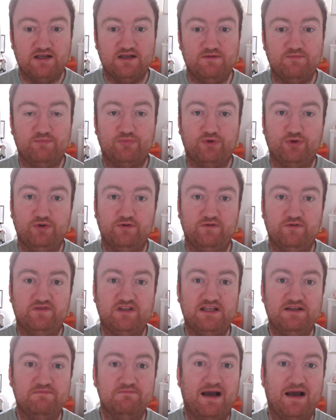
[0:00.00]
improved
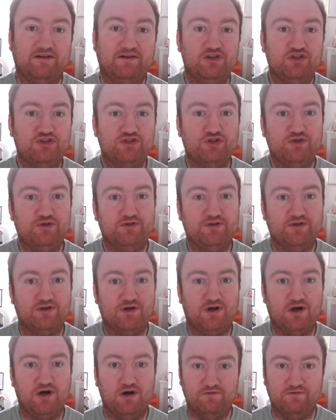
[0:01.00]
the magnitude
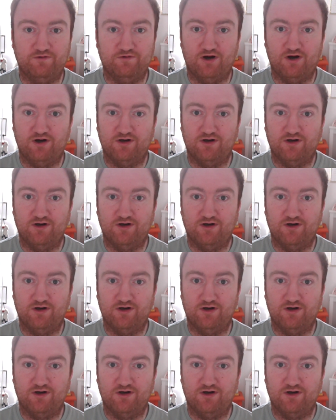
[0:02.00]
of